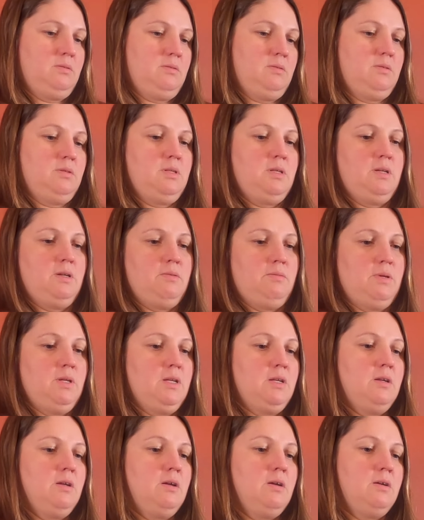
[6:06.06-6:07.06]
There
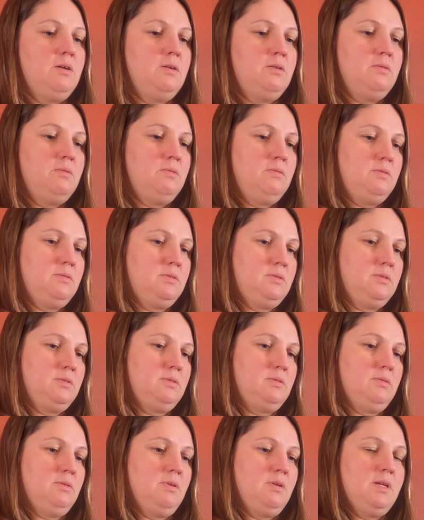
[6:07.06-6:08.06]
we go.
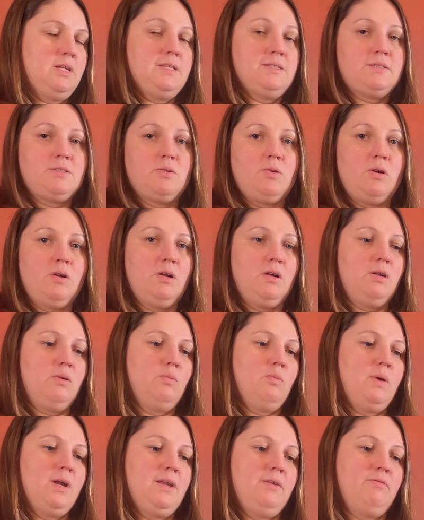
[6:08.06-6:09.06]
Nice
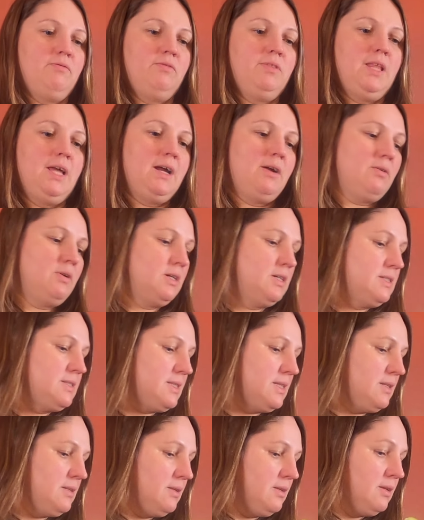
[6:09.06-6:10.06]
all white flowers,
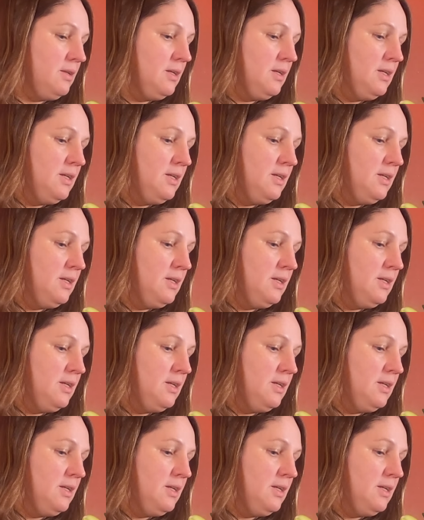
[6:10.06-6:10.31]
and